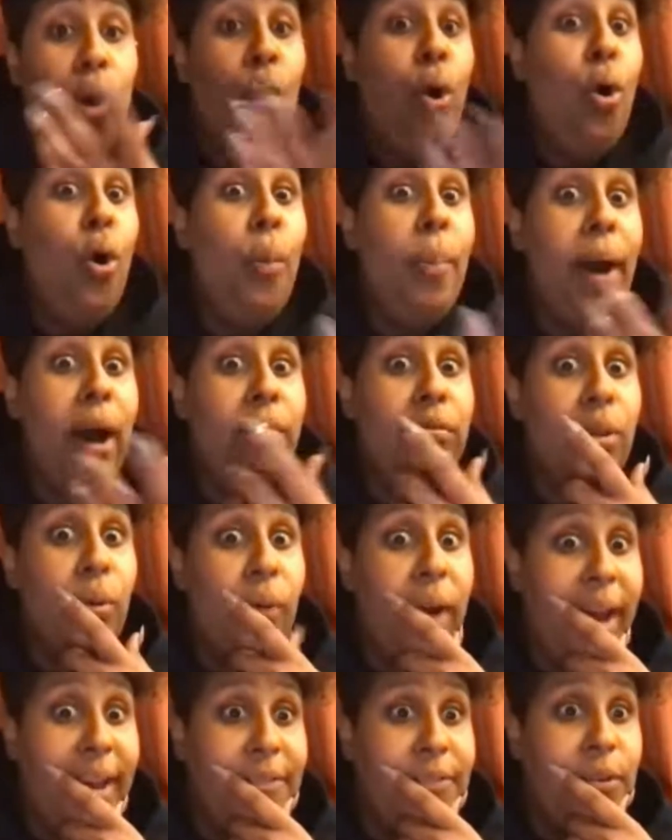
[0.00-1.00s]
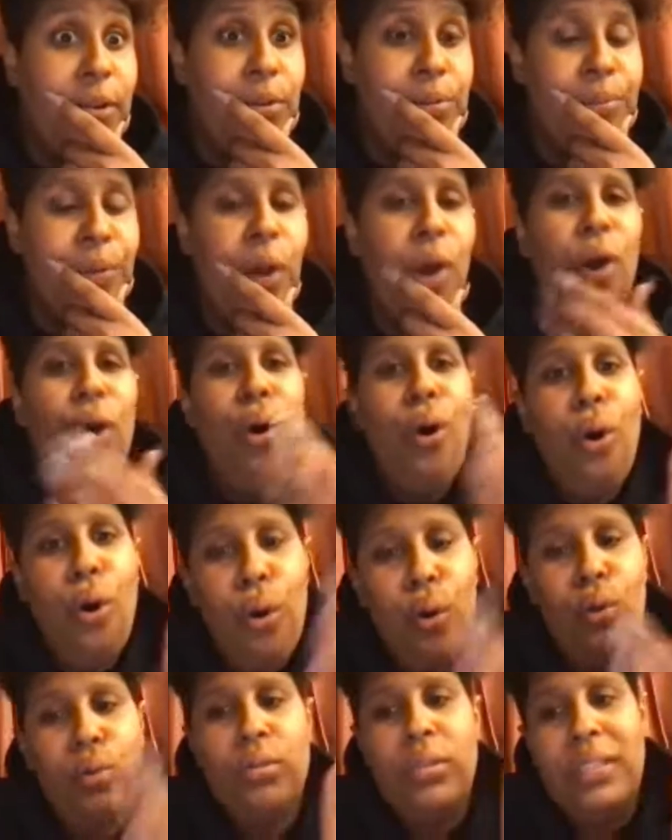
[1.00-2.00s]
Who bought the rifle?
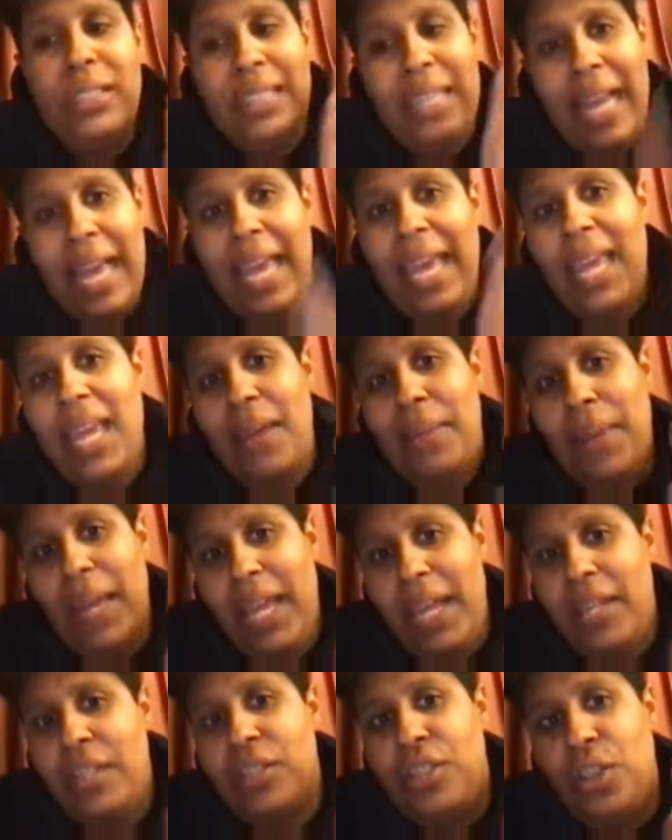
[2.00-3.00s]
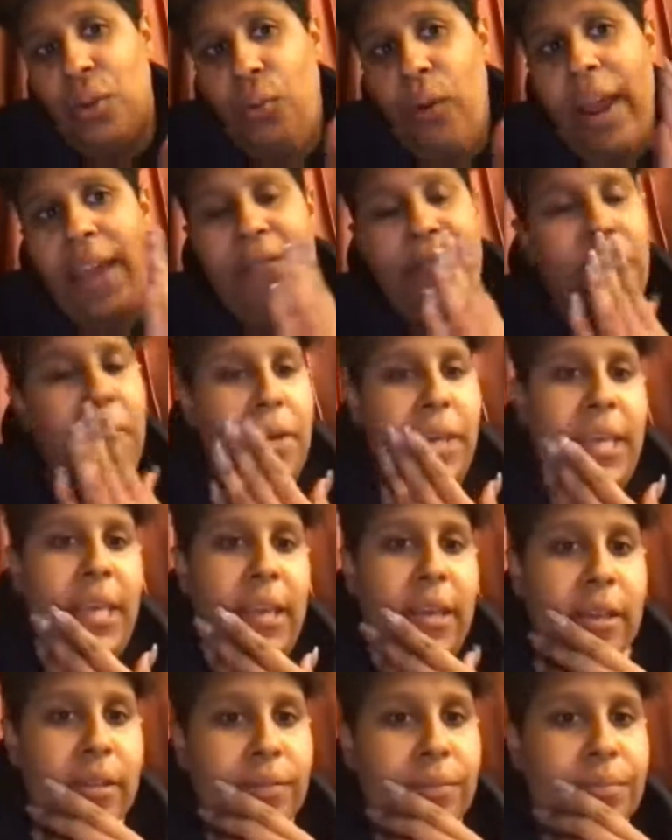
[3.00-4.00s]
Whose name is the rifle
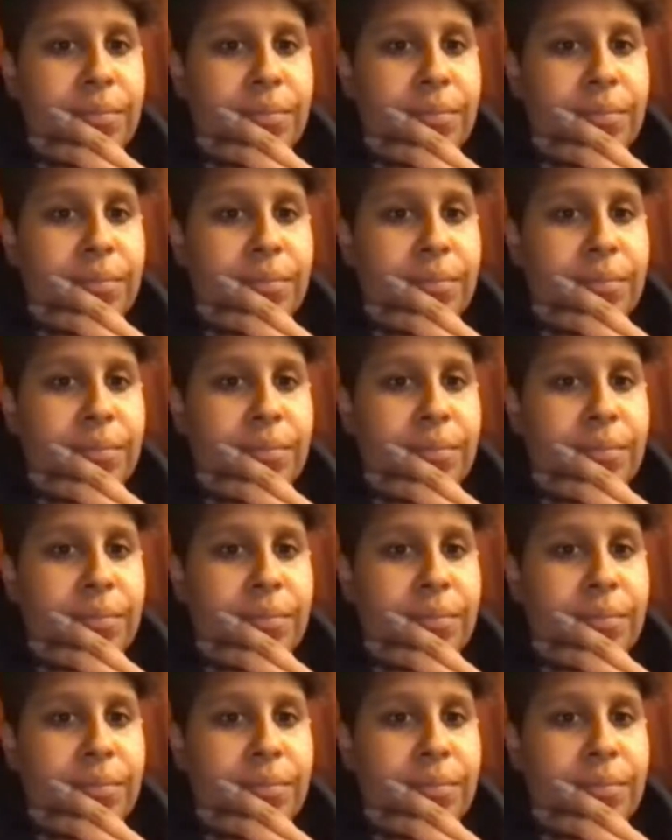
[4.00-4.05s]
in?